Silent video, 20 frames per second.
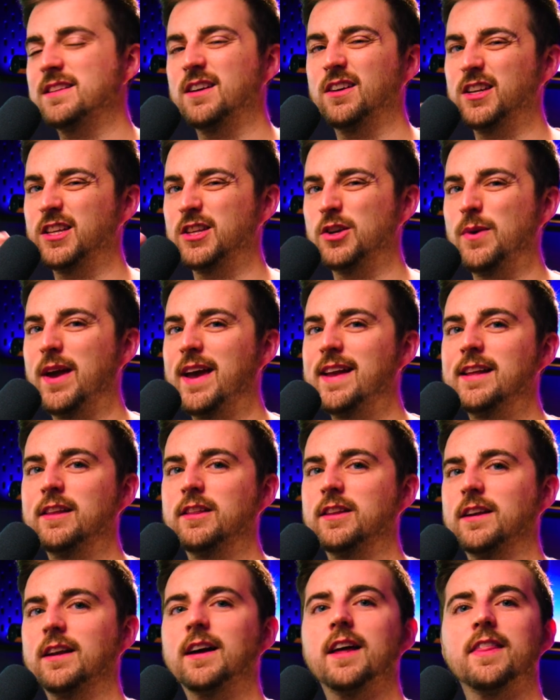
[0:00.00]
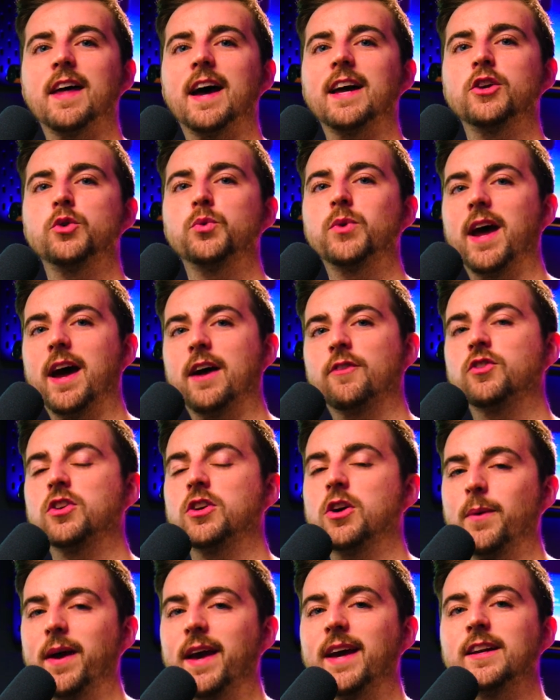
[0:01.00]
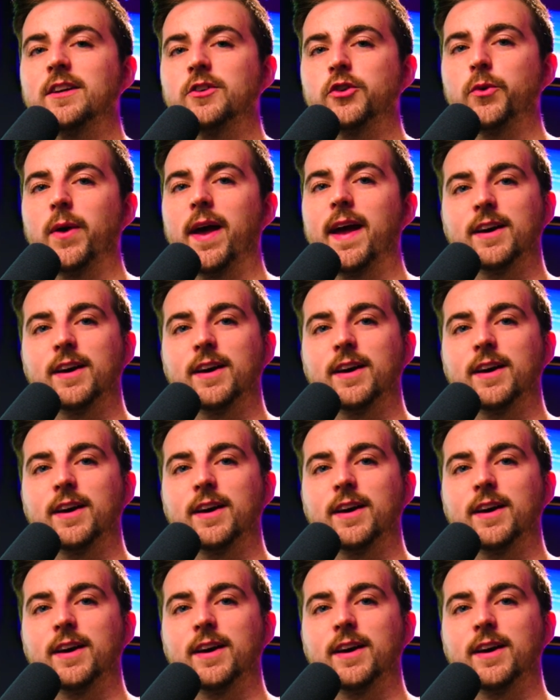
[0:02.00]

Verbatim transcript: It's not going to do anything like that. You would have to go ahead and do